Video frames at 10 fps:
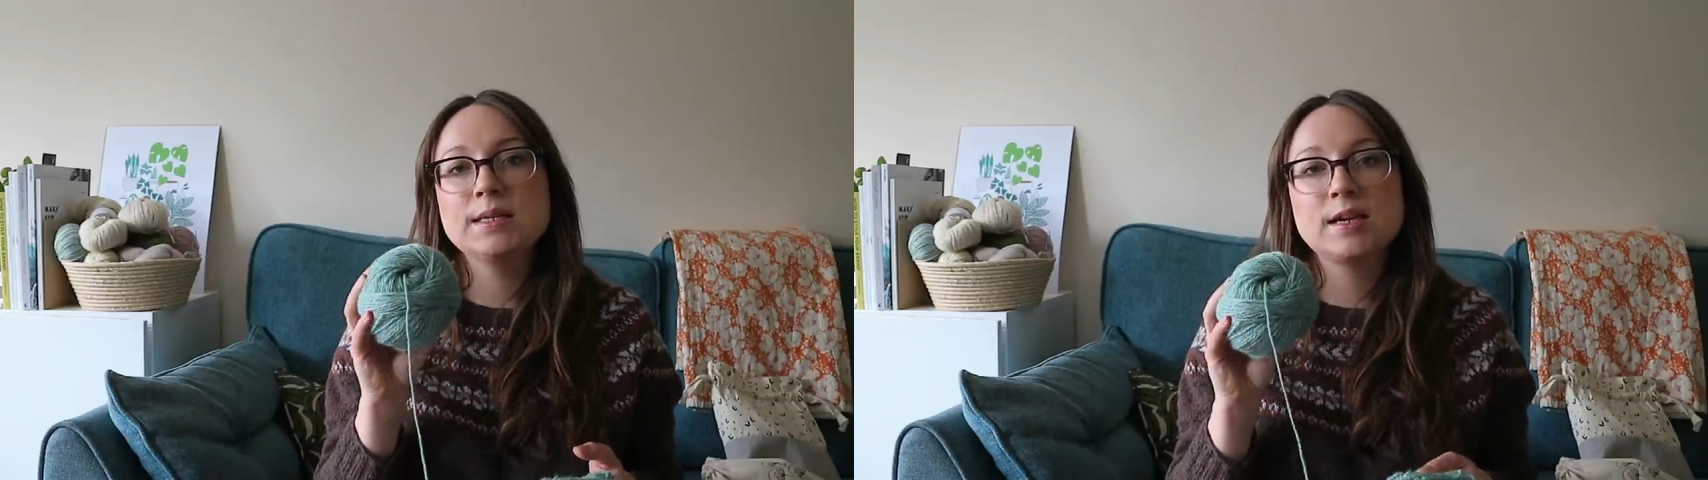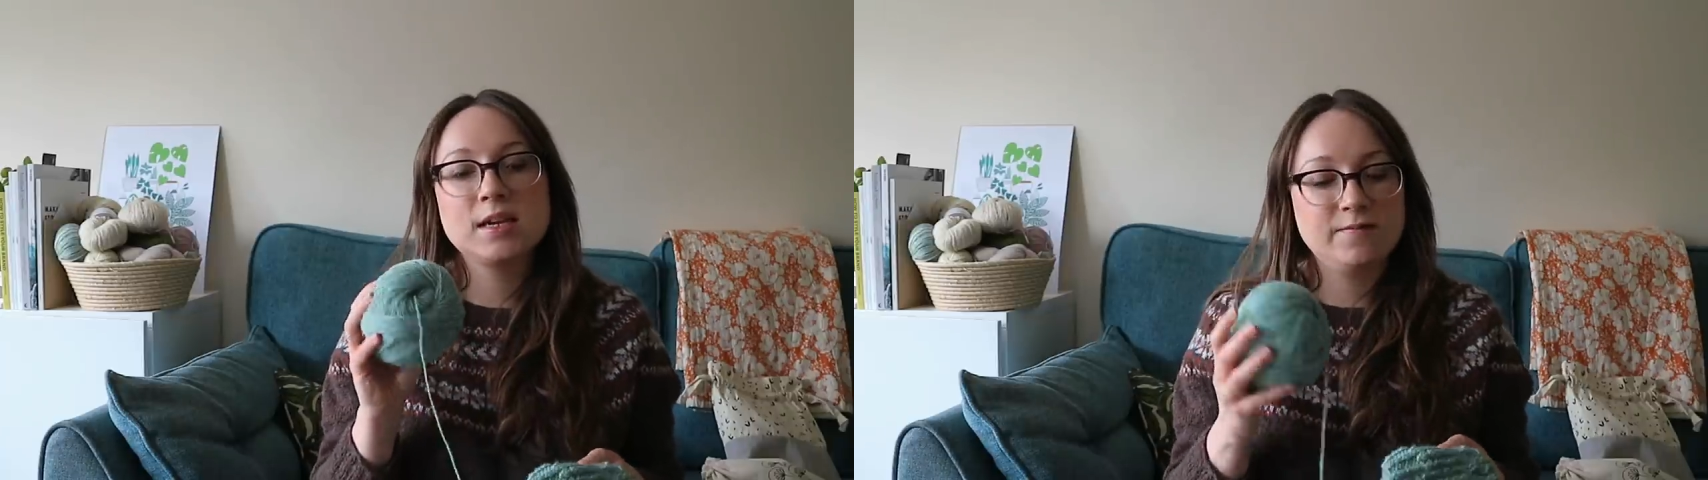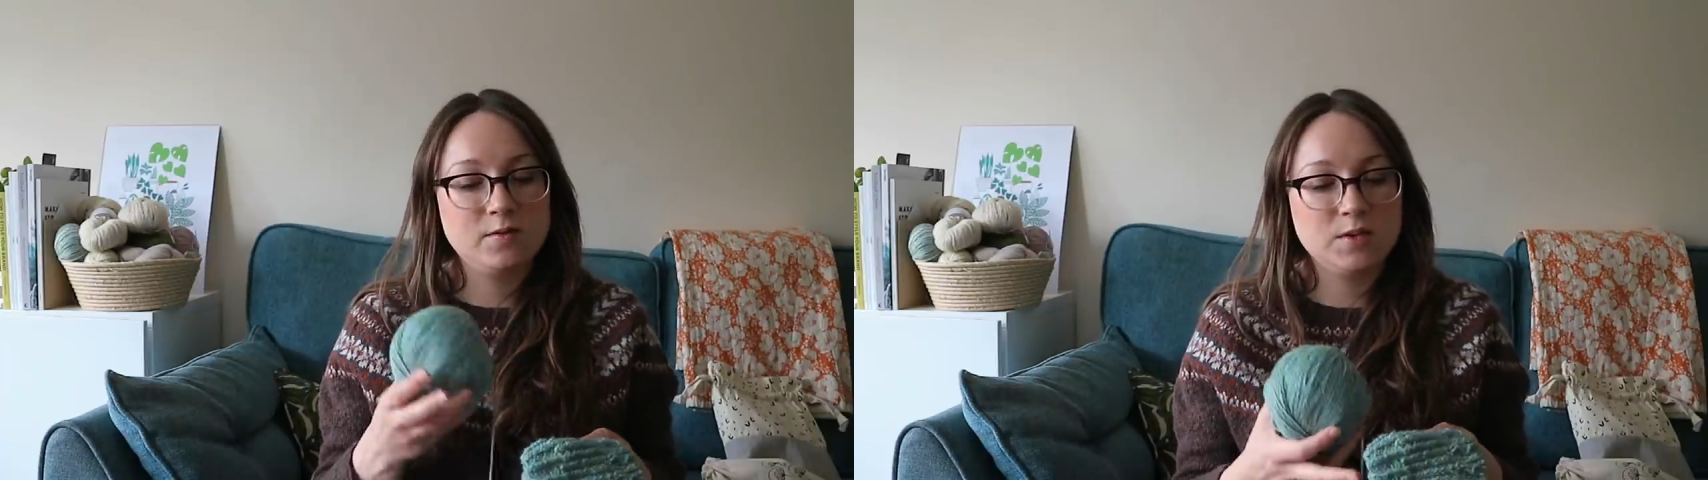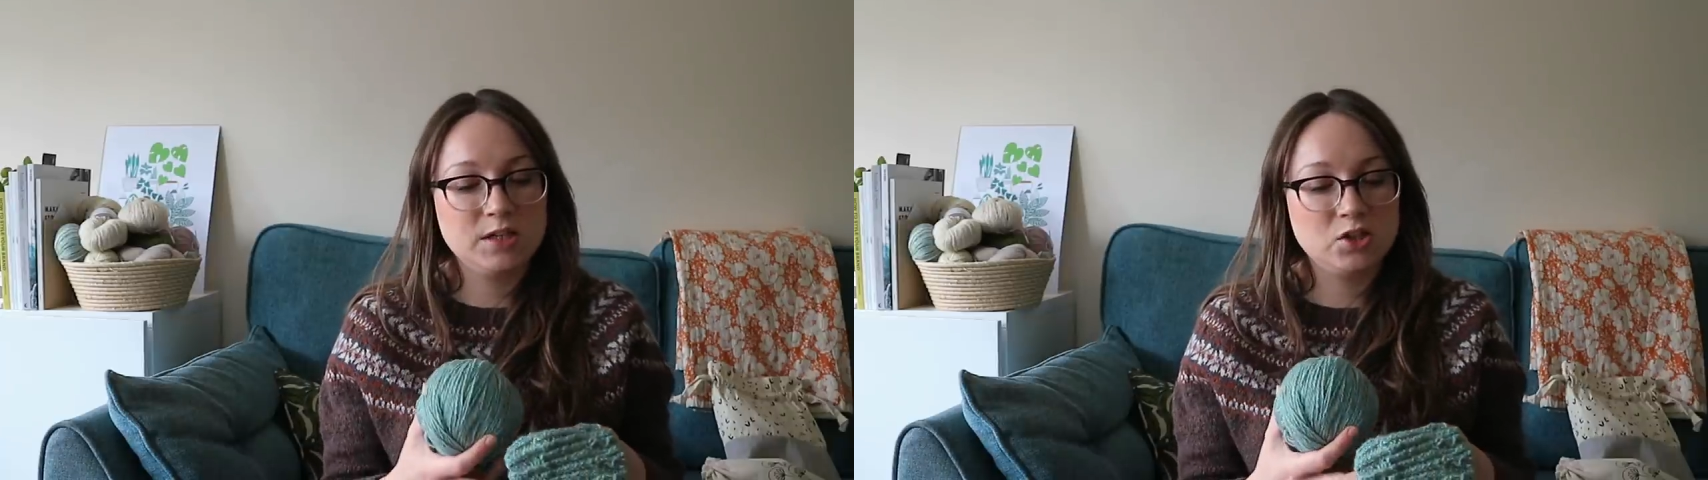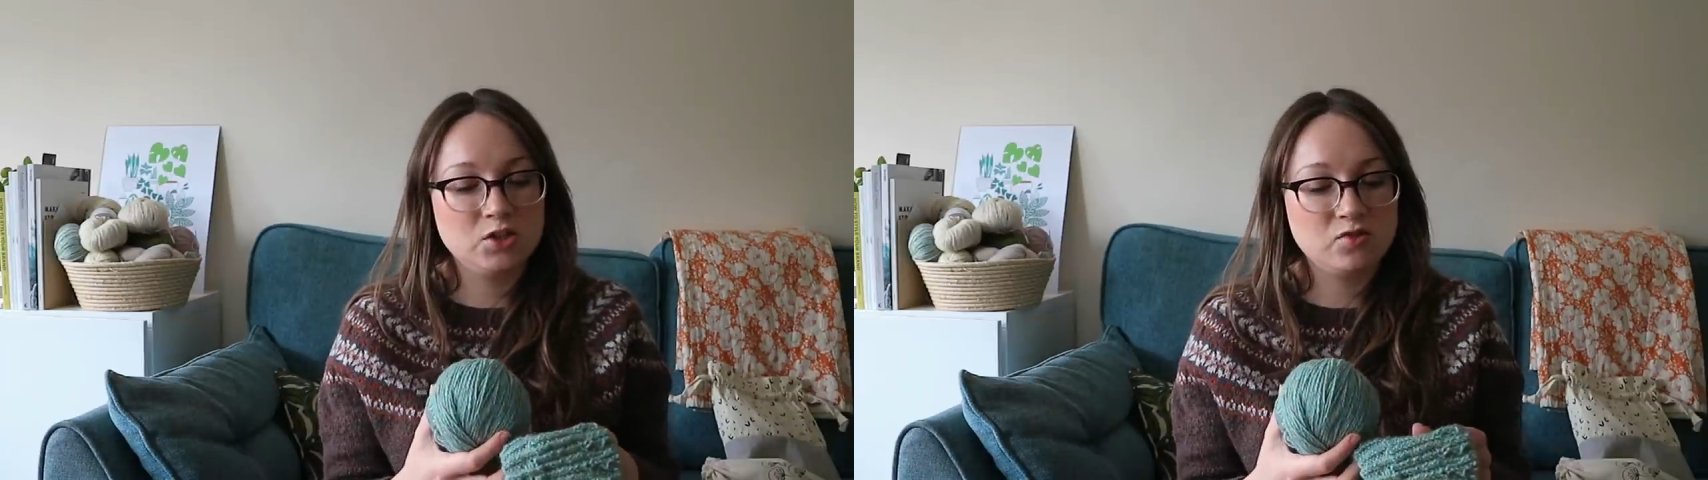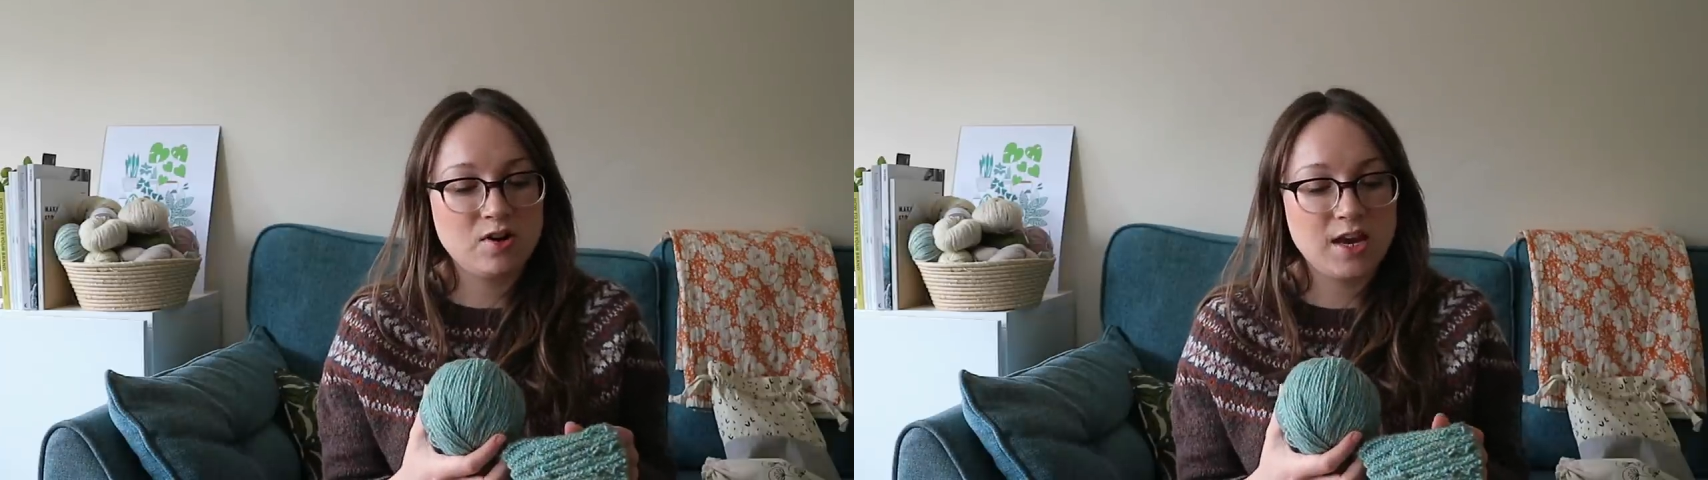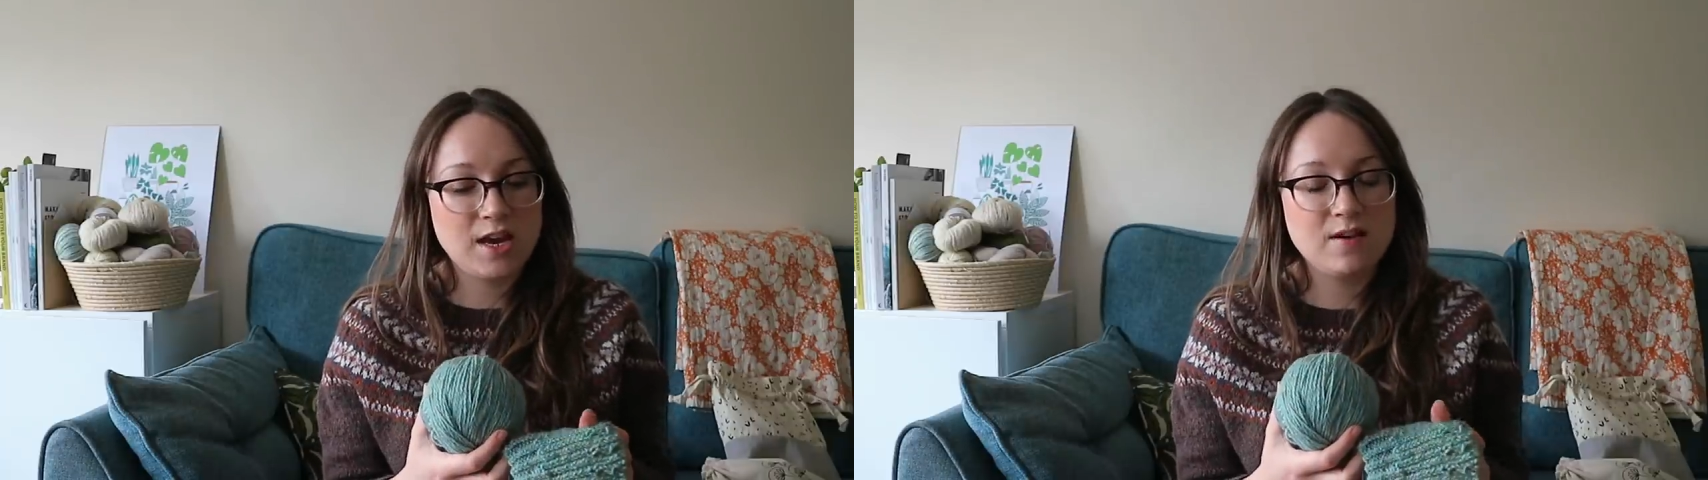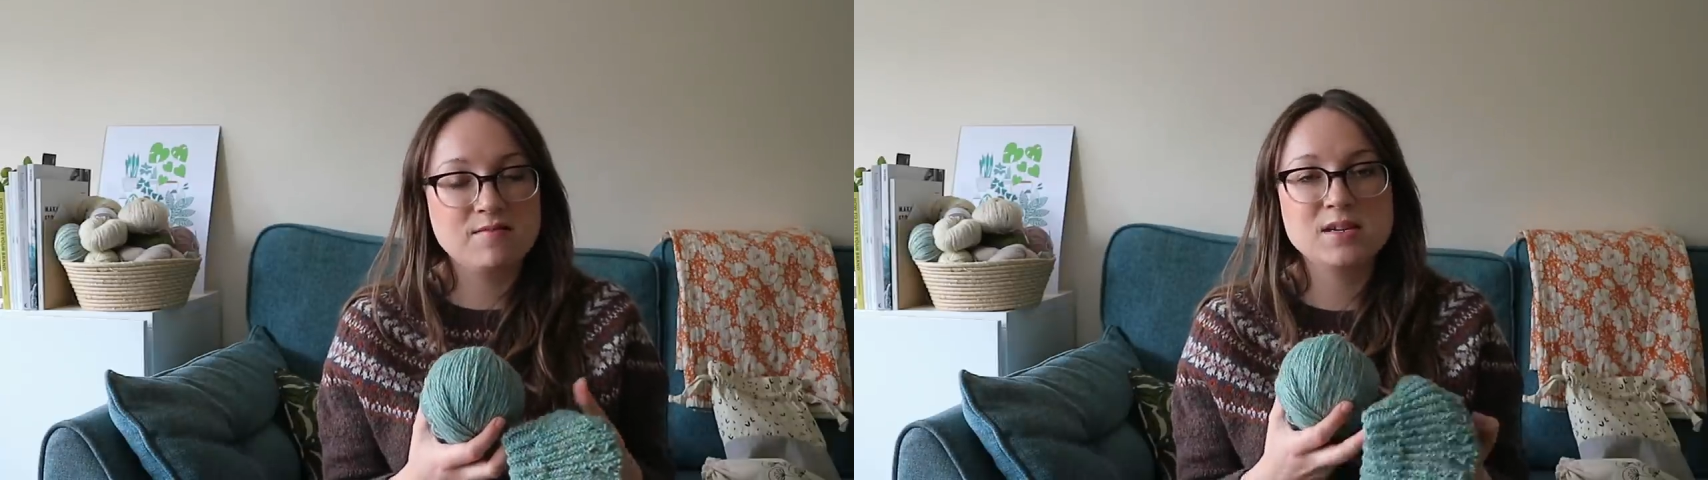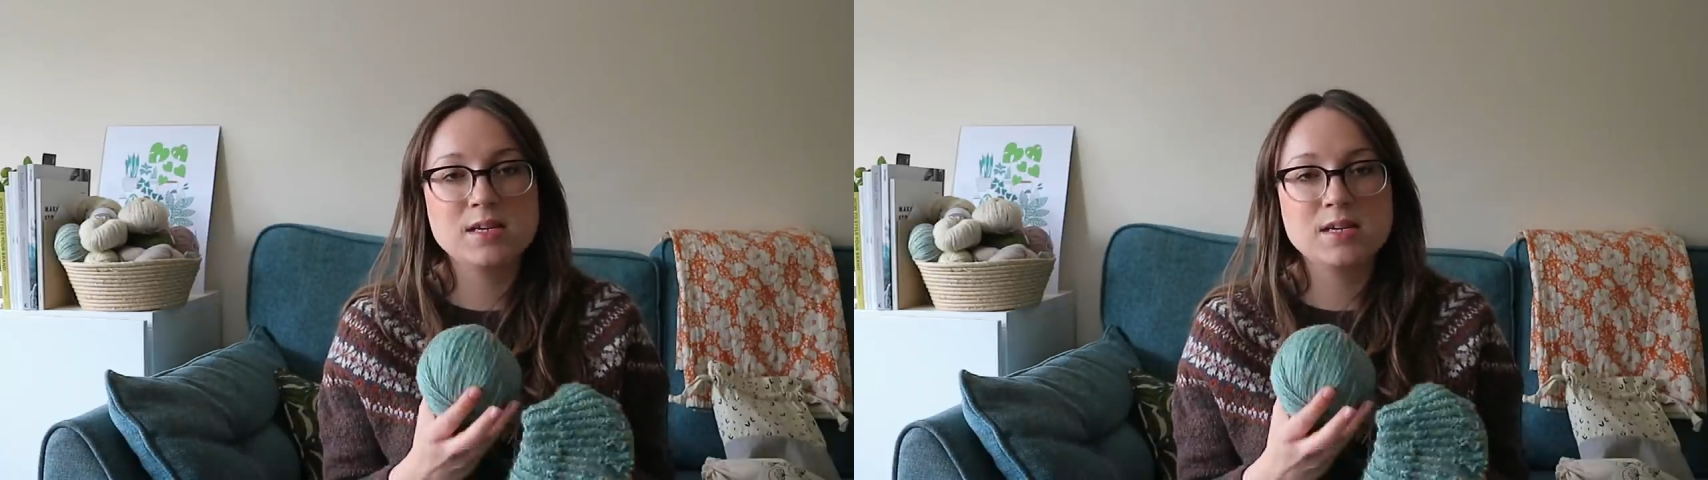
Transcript: skein if you want to just try it out,